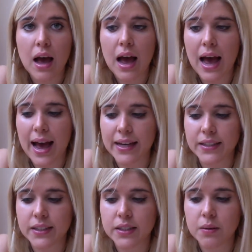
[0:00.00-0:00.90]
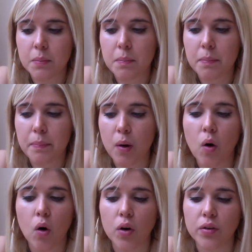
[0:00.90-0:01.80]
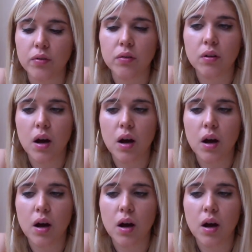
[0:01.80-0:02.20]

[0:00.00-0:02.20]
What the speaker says: has put on